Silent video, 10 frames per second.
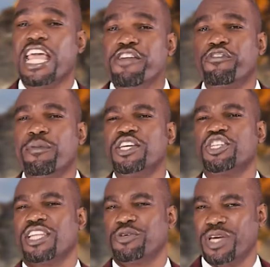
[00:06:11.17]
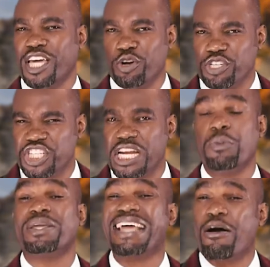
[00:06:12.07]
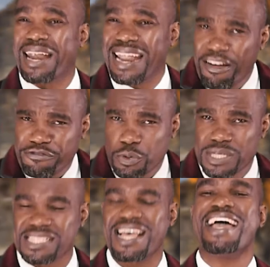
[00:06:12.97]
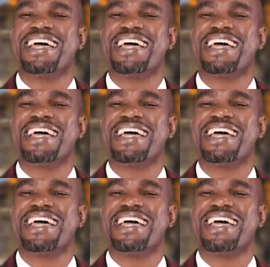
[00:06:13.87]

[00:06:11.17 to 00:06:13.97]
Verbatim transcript: information that we cannot share with our loved ones.